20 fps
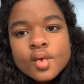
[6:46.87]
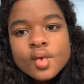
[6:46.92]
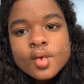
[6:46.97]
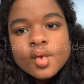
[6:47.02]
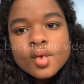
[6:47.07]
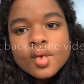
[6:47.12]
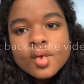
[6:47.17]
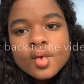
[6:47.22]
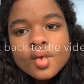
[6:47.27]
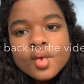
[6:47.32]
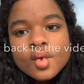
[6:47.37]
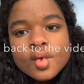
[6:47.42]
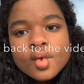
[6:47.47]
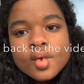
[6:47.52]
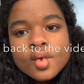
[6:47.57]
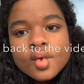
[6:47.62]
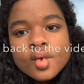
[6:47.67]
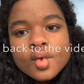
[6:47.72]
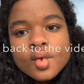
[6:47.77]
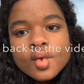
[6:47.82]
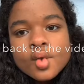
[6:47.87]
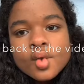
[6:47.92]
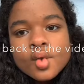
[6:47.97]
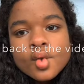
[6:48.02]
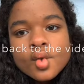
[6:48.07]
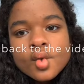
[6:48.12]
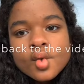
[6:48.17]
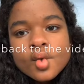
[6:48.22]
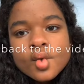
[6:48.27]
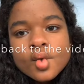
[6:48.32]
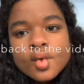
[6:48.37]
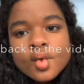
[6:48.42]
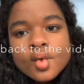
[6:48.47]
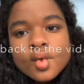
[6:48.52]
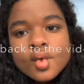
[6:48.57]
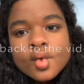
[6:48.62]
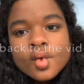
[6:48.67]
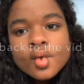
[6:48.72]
(silence)